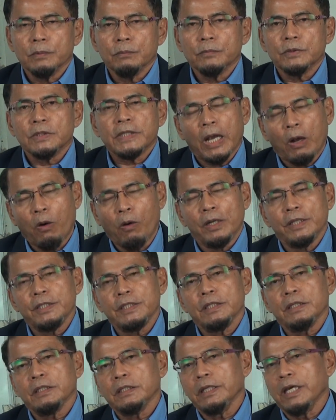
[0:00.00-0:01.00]

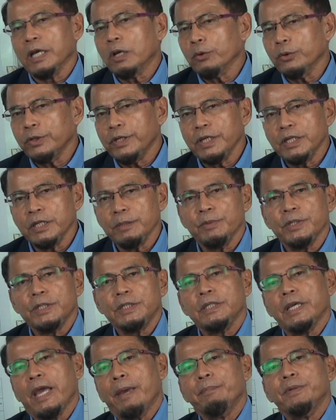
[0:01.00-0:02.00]
psychology, including
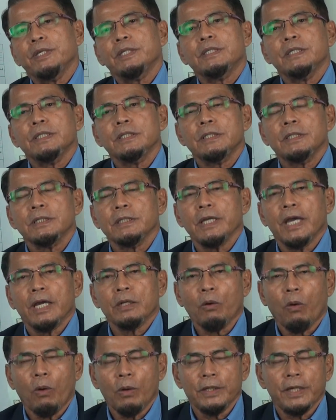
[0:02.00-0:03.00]
DBT, MBCT,
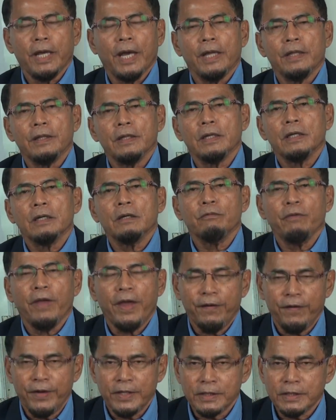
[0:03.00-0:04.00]
and all the other
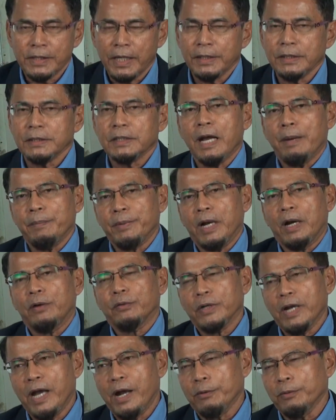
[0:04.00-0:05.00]
variants that is coming
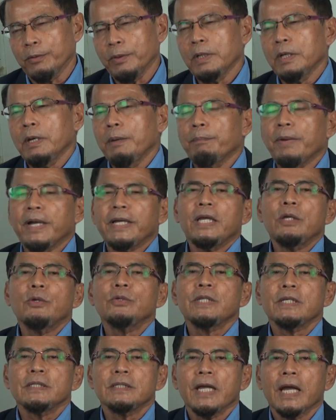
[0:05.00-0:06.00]
out now. But they
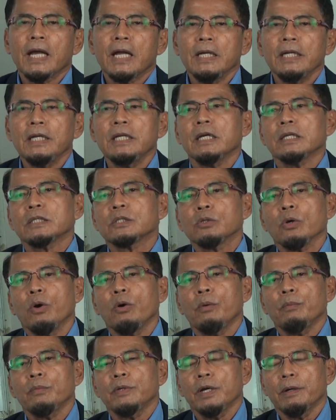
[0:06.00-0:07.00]
use exactly
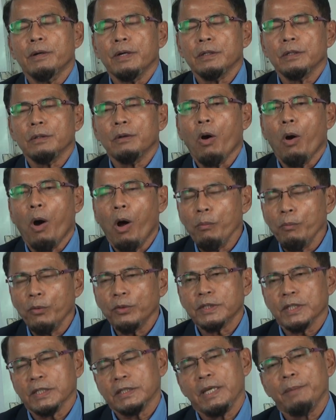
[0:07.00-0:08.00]

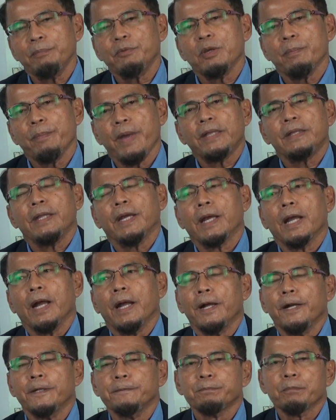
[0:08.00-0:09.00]
almost the same thematic
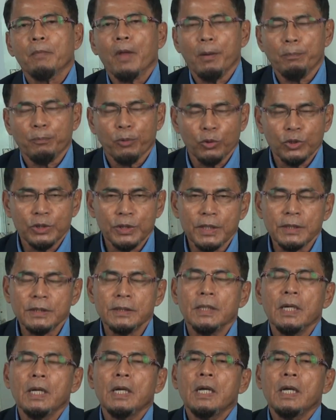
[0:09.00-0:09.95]
approaches.